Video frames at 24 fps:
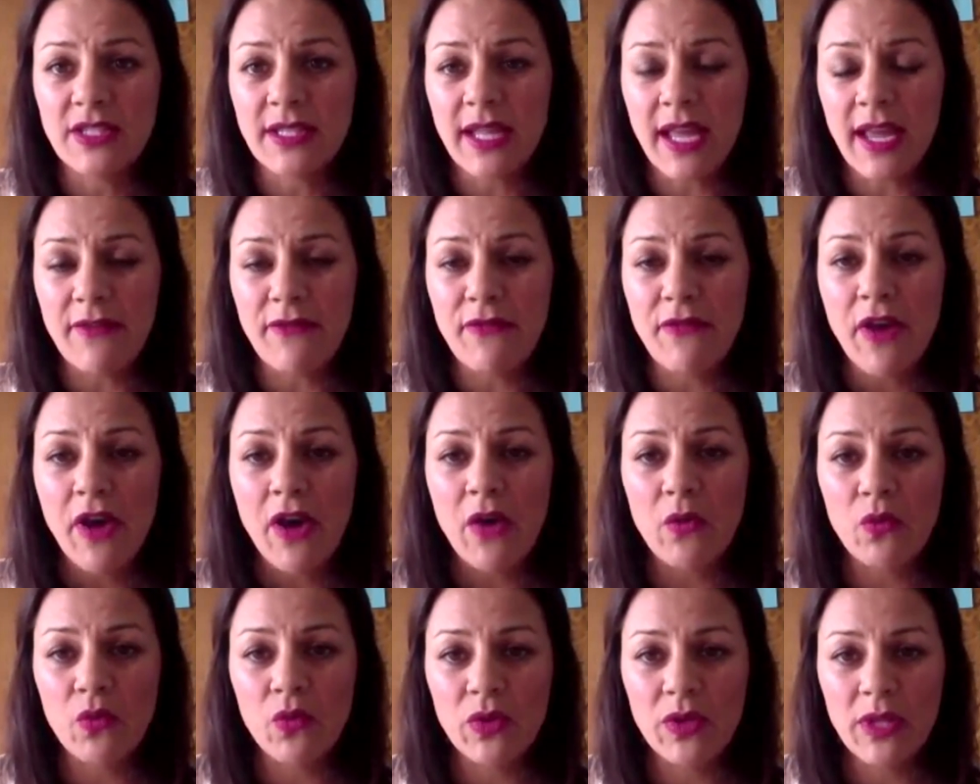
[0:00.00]
I
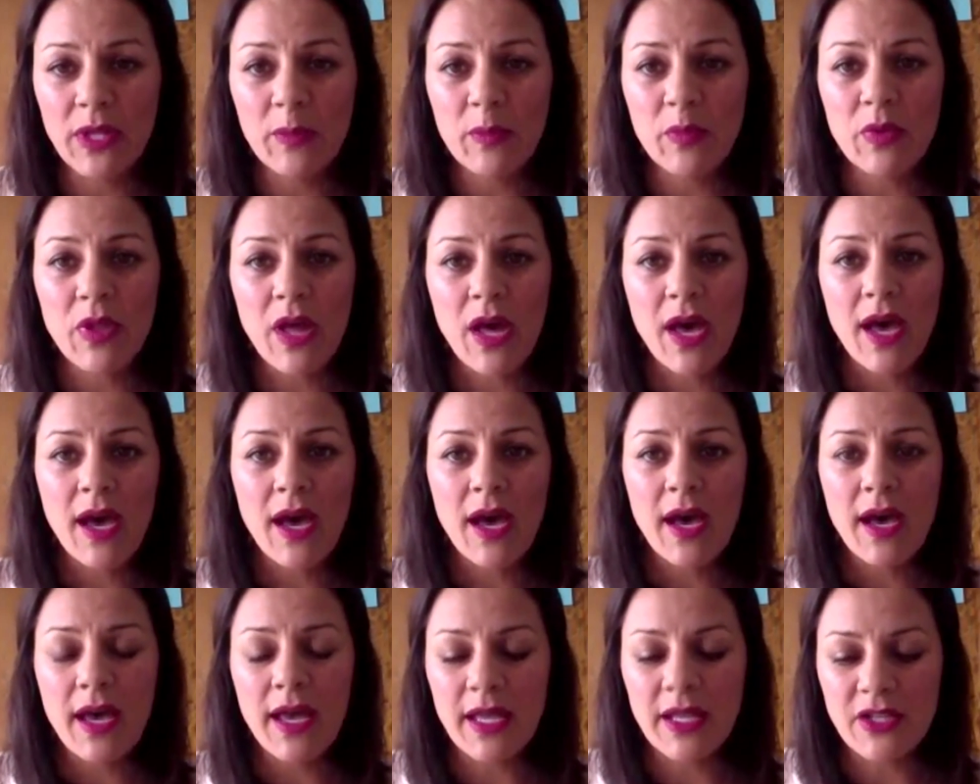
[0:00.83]
felt really
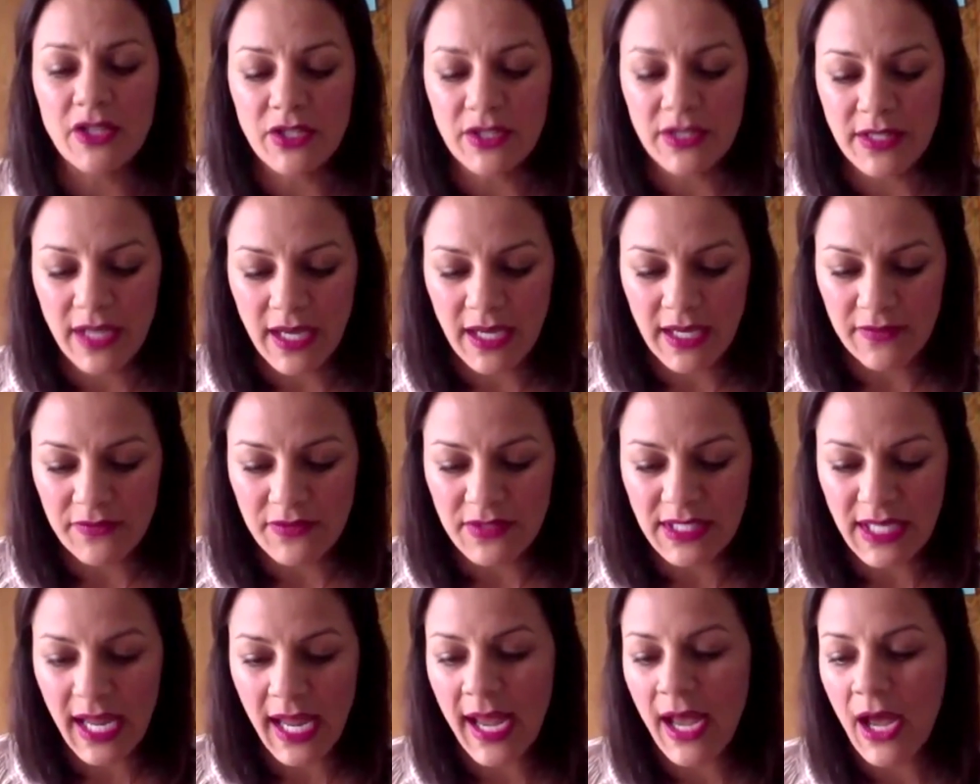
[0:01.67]
blah and just kind of
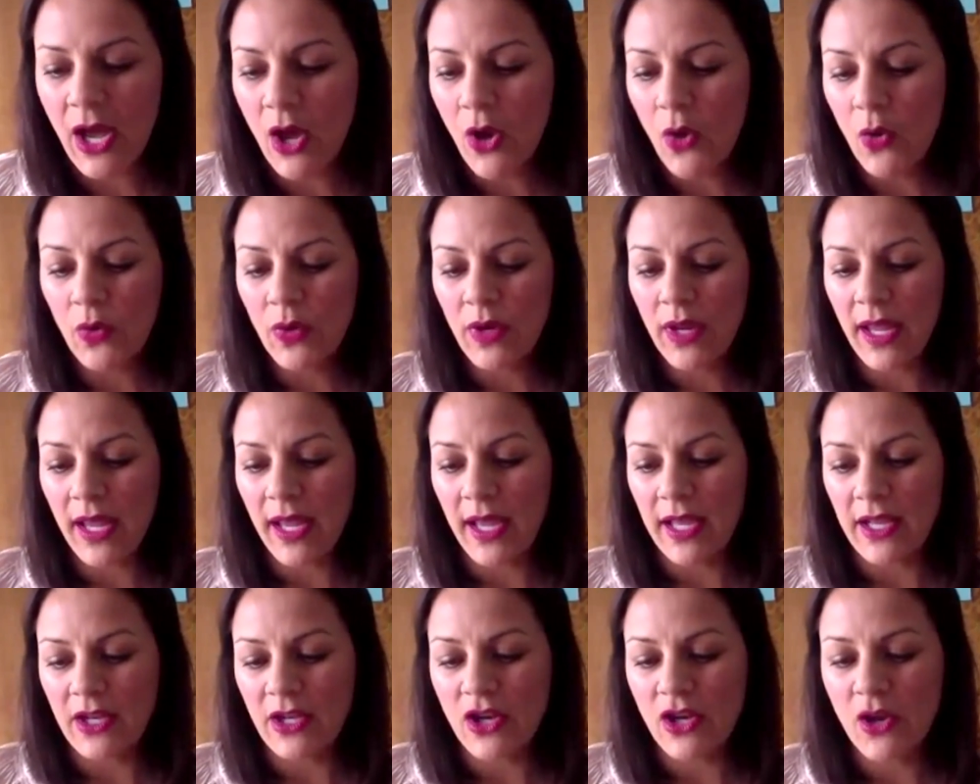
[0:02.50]
down
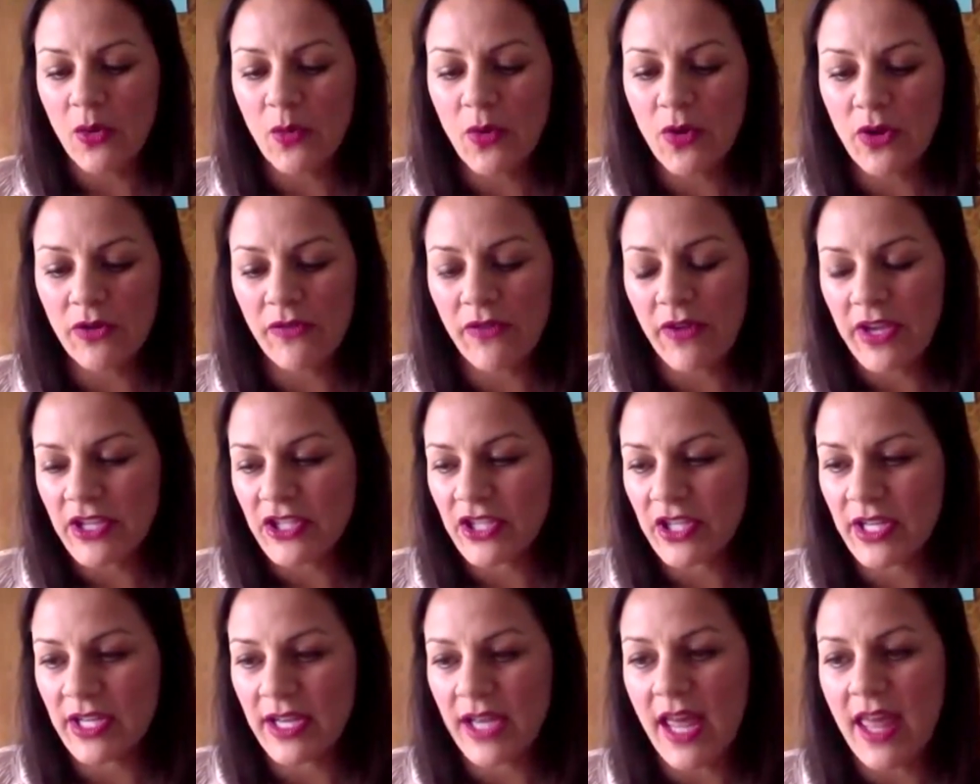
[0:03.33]
and no
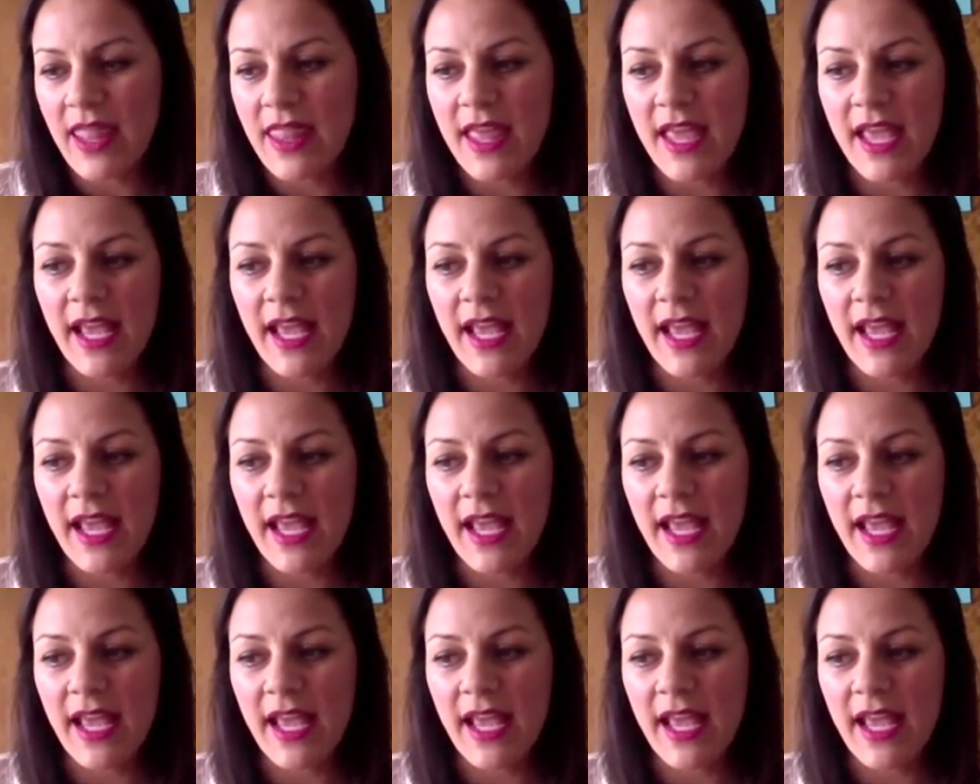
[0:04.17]
motivation, nothing.